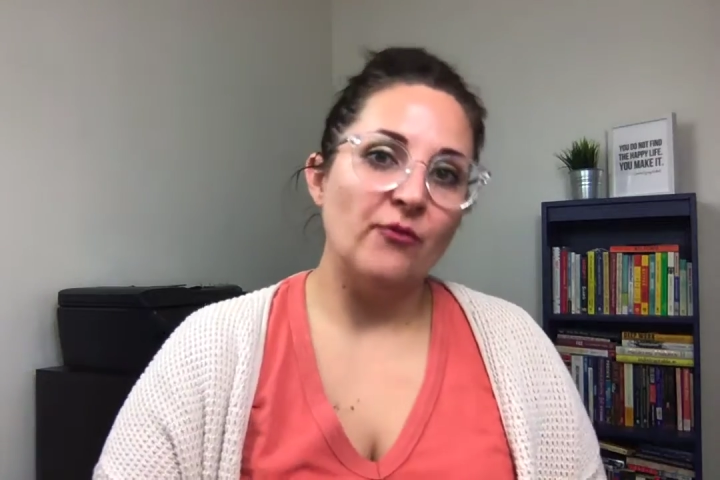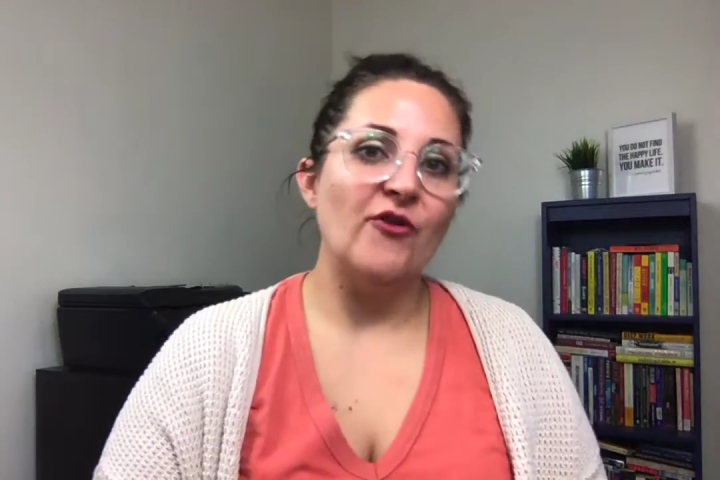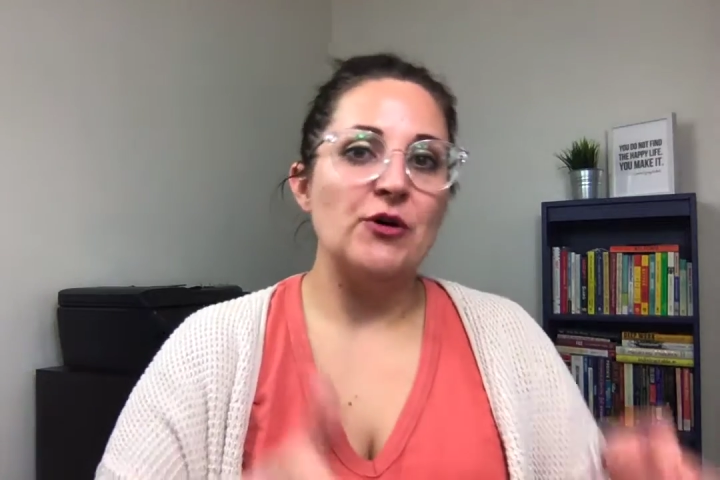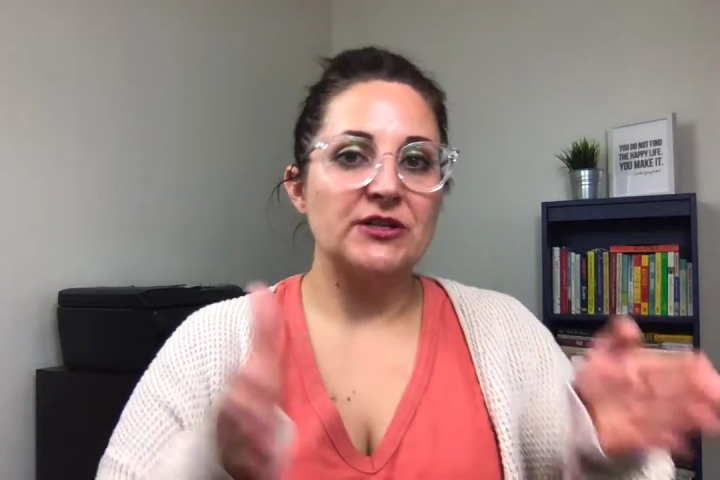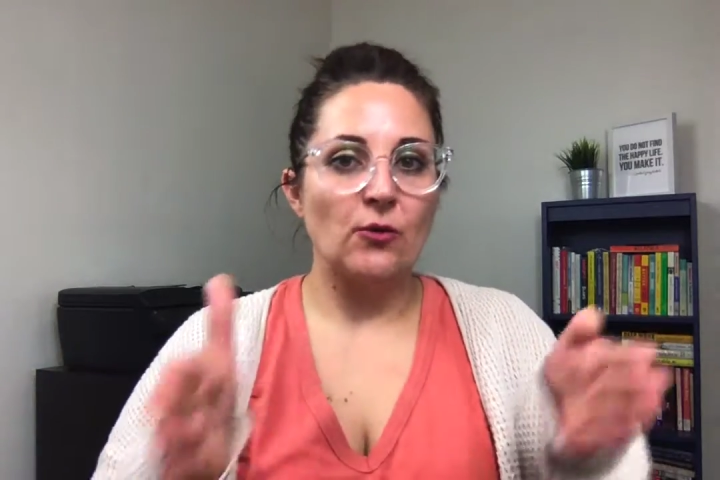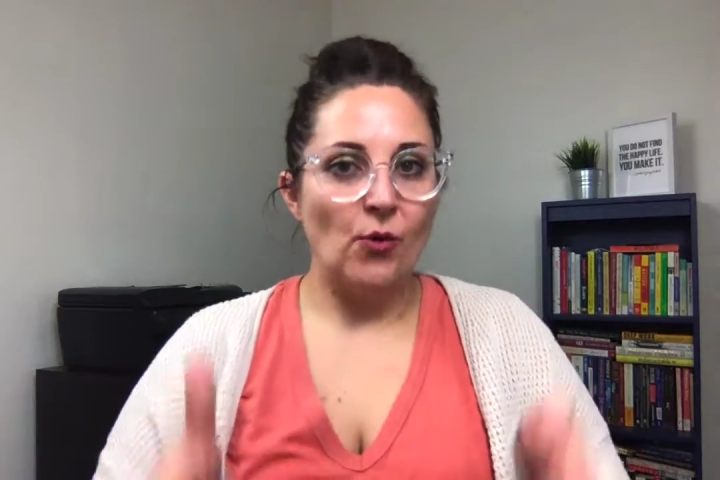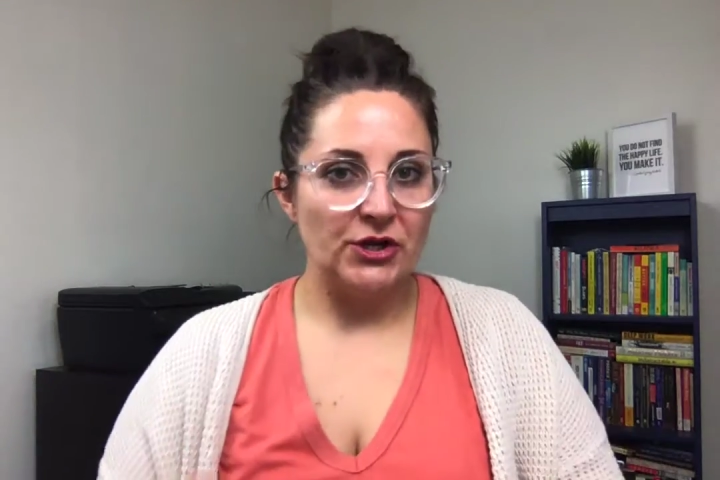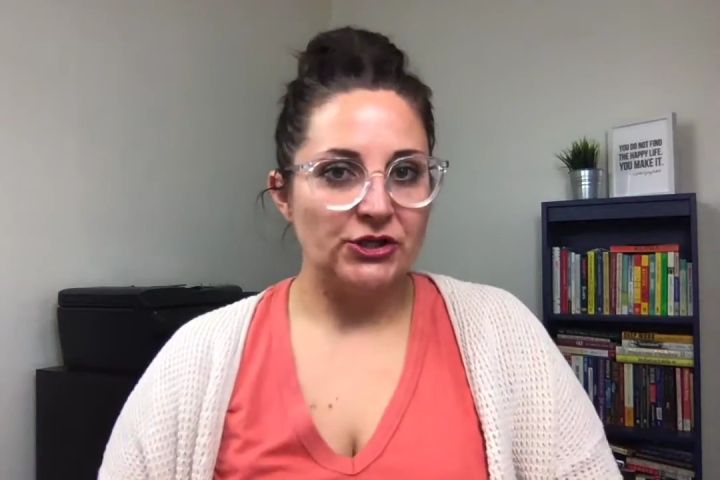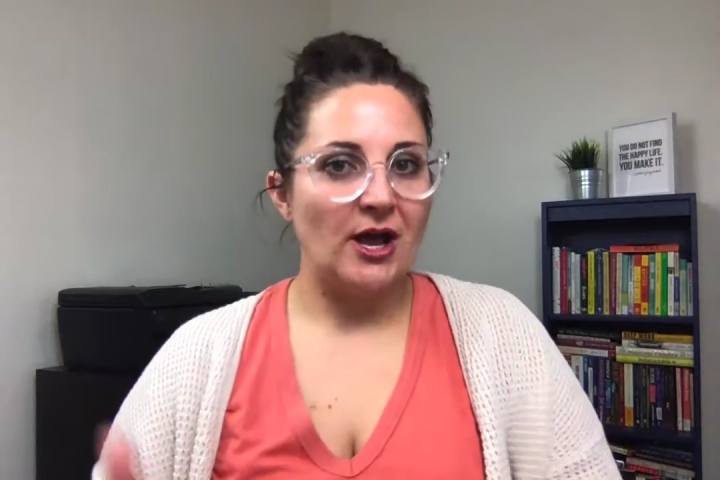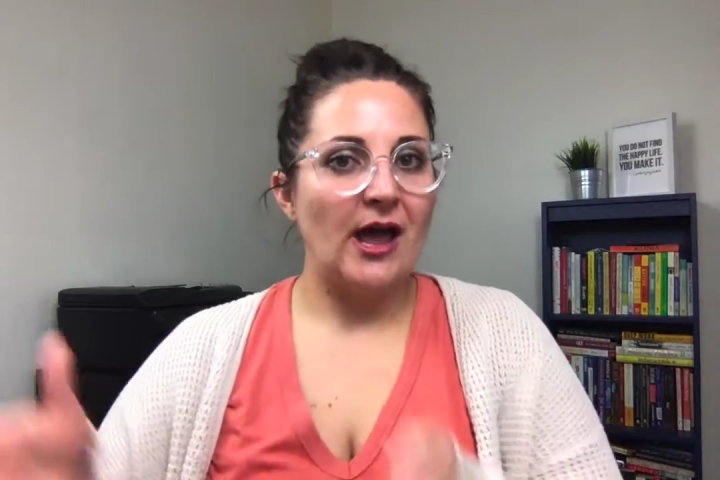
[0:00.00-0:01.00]
focus on one
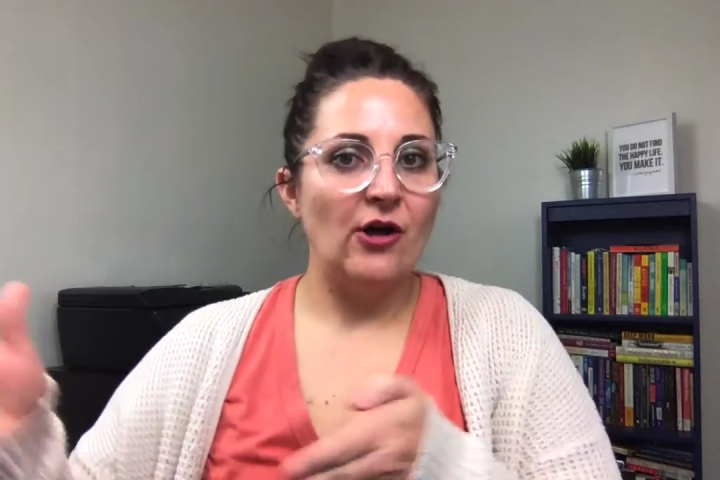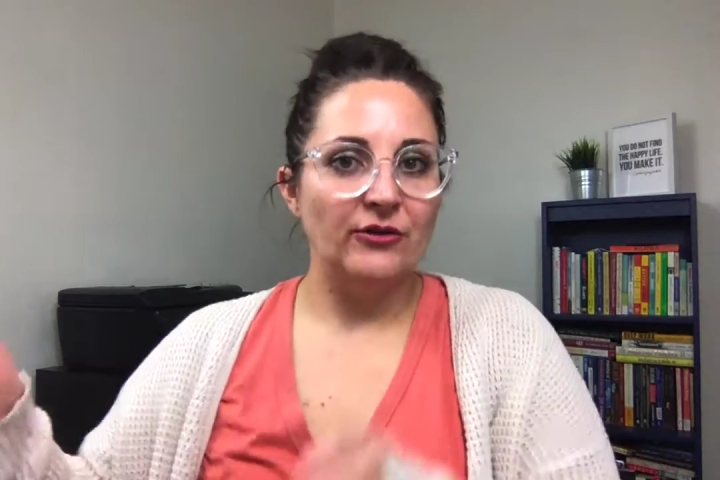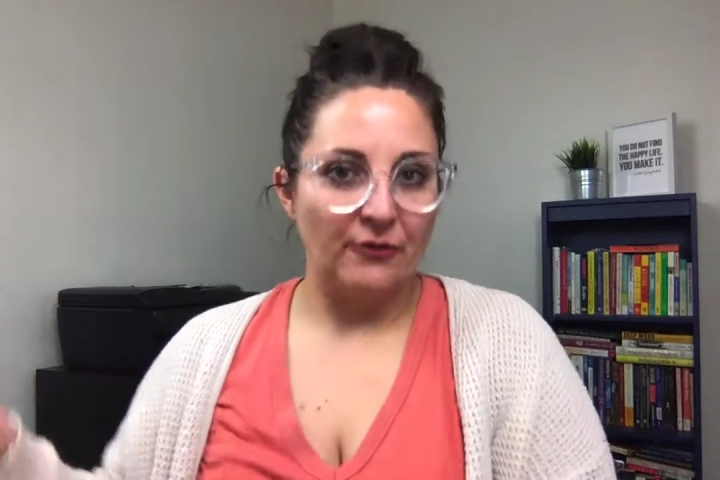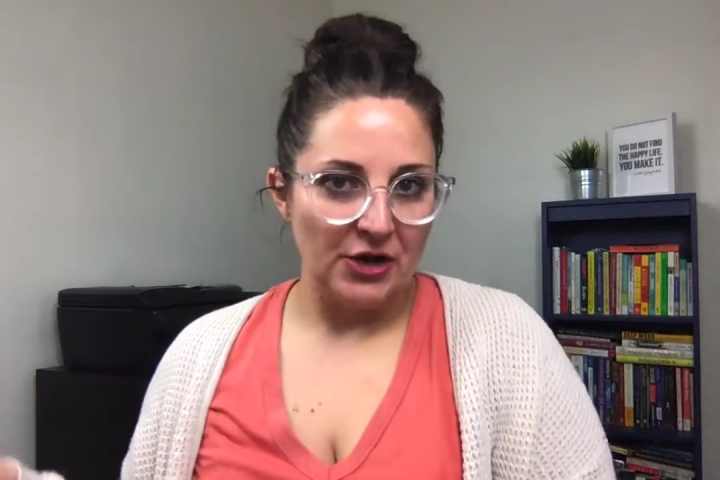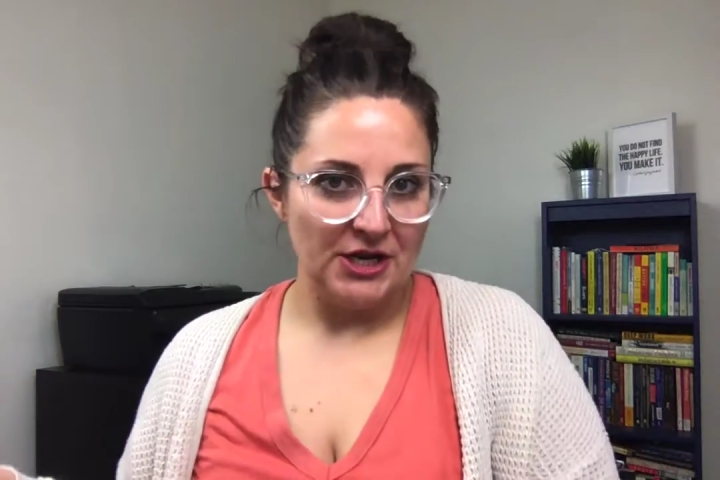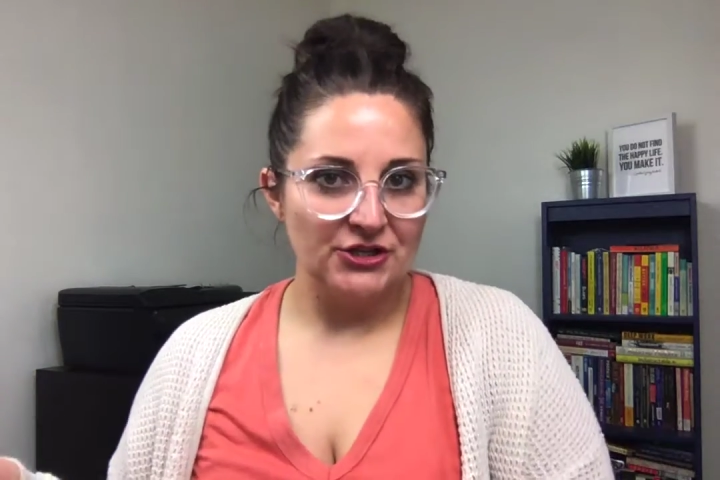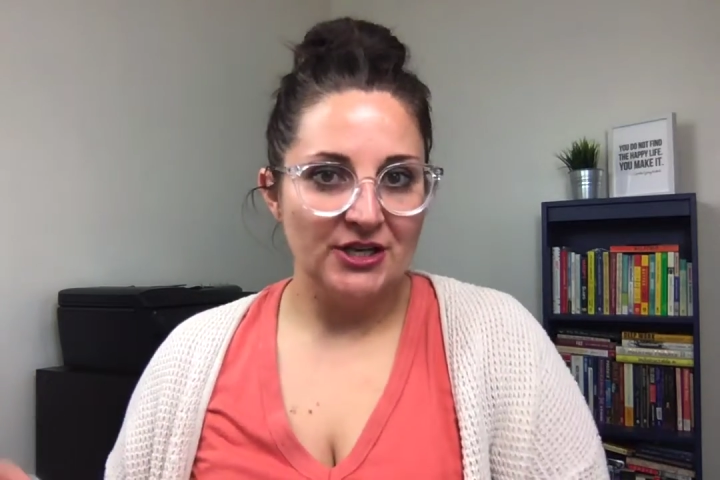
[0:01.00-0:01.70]
child for each